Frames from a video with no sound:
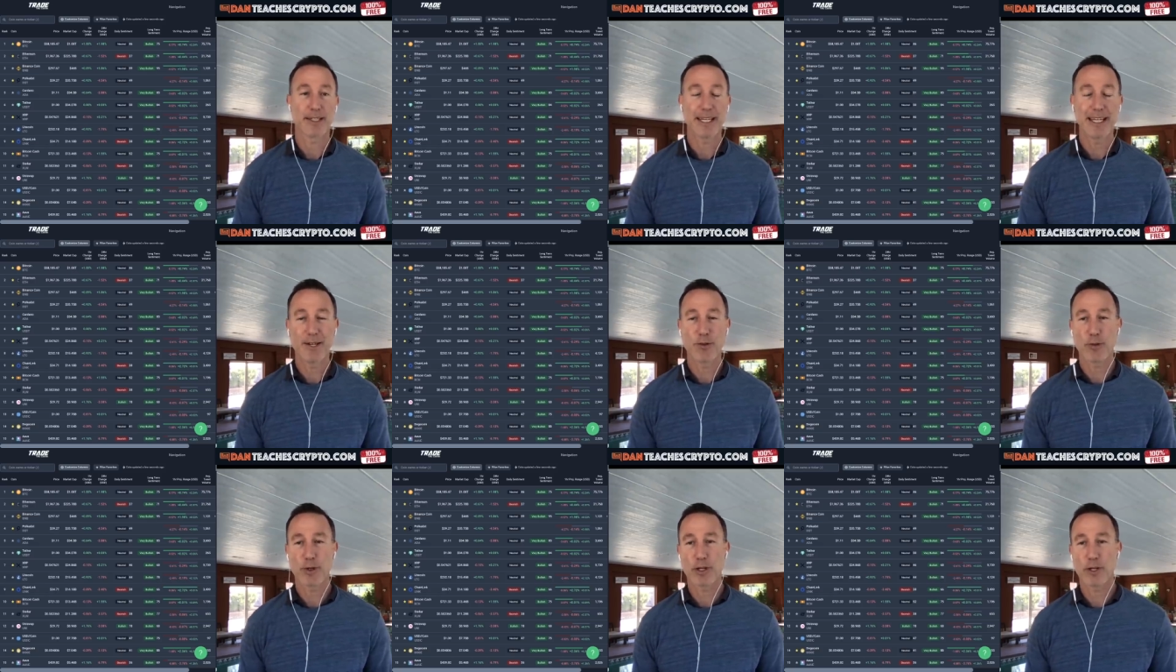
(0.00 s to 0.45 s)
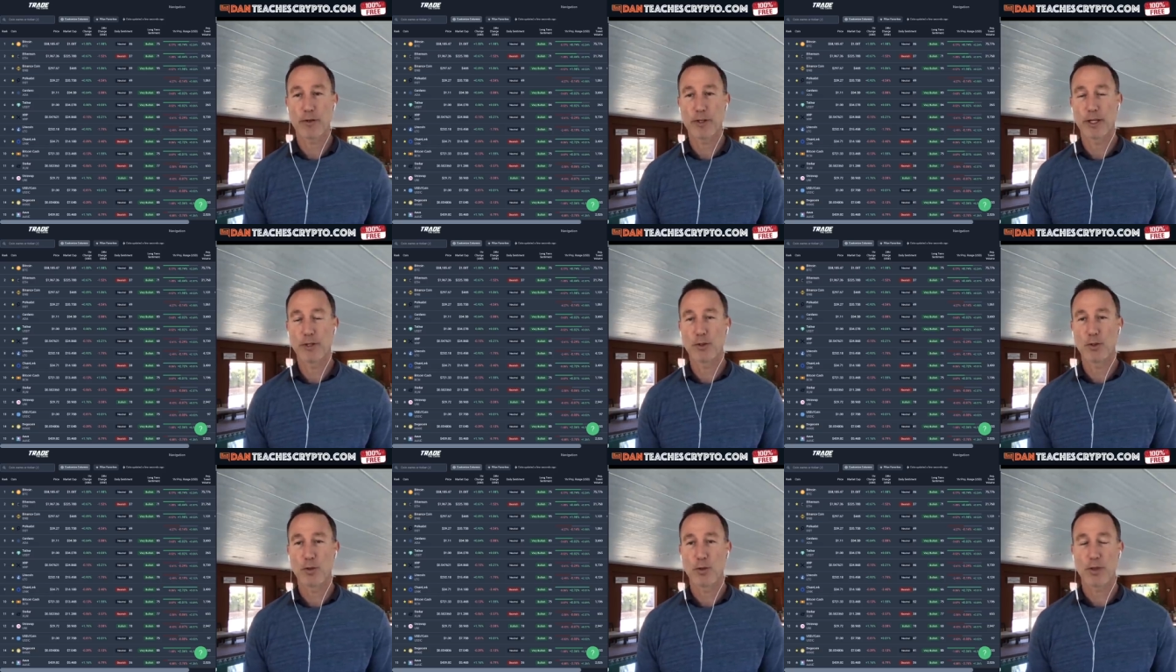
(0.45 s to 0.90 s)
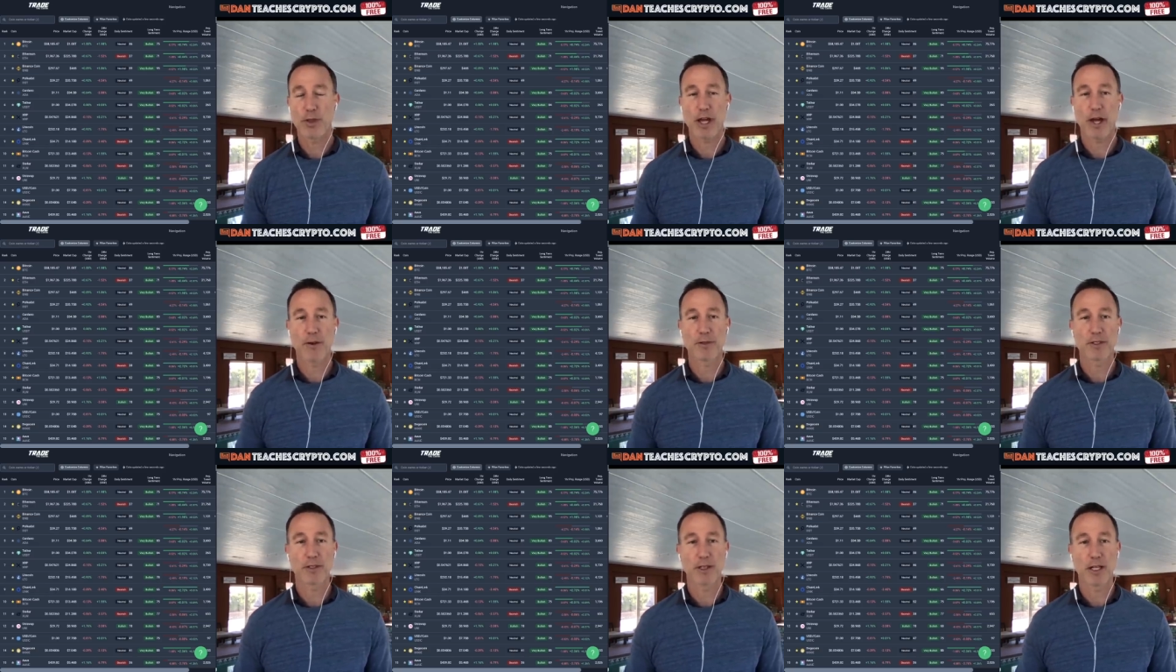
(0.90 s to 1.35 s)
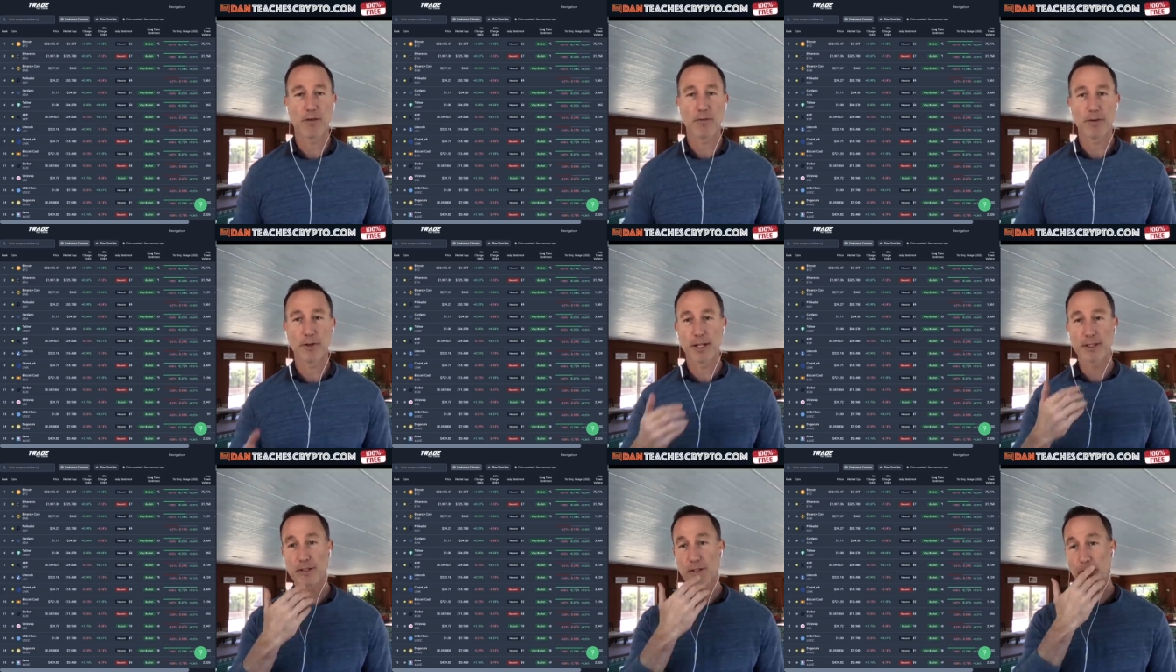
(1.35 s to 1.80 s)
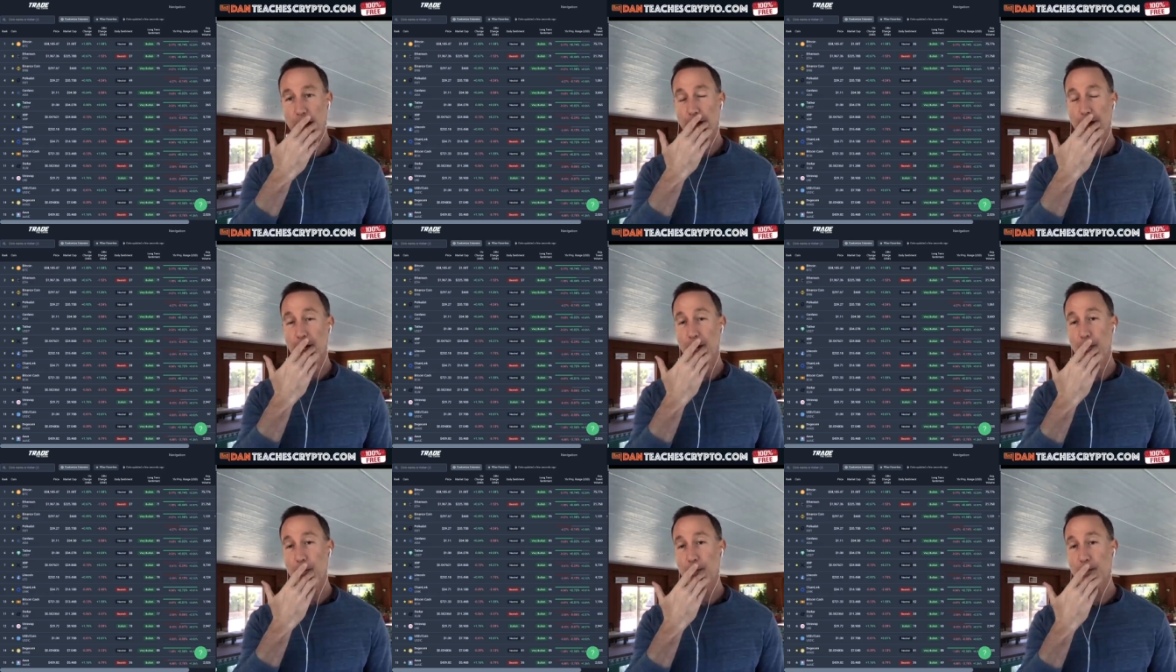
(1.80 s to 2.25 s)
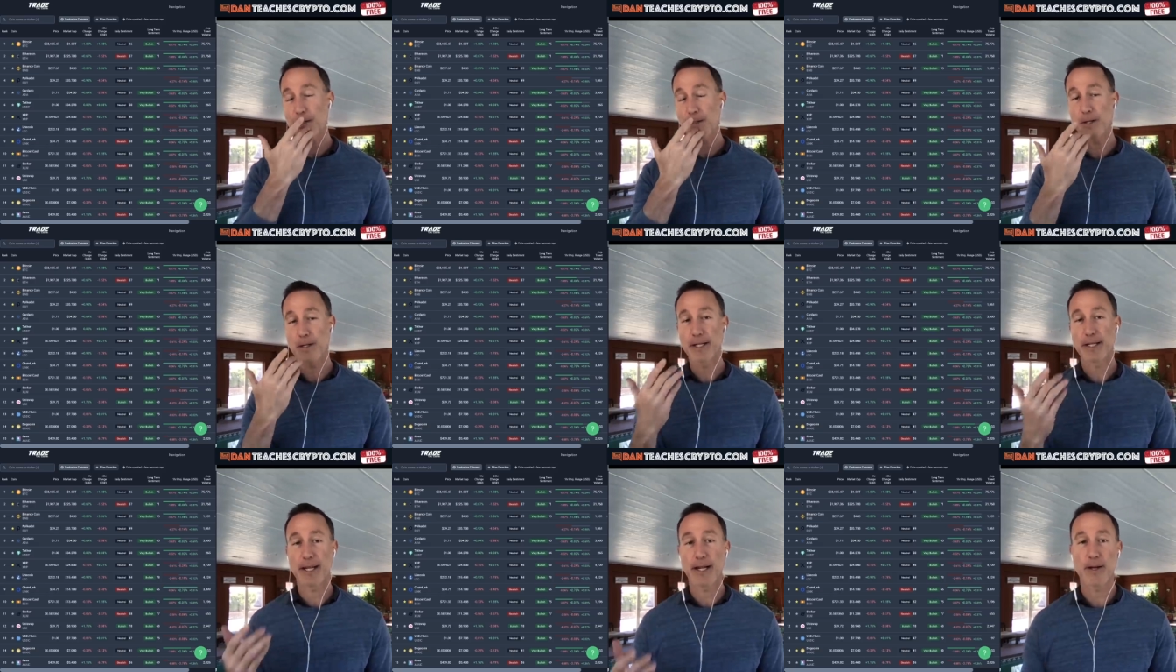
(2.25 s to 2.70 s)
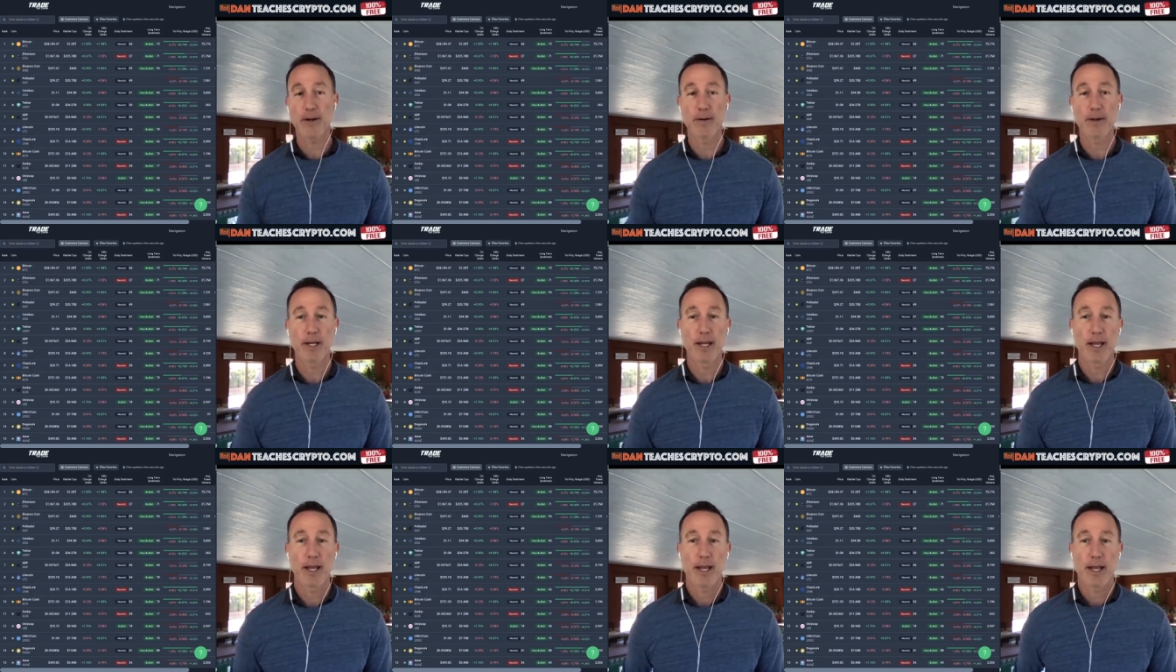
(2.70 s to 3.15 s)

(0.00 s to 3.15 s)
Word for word: teetering on the 2000 level it's gone up it's gone down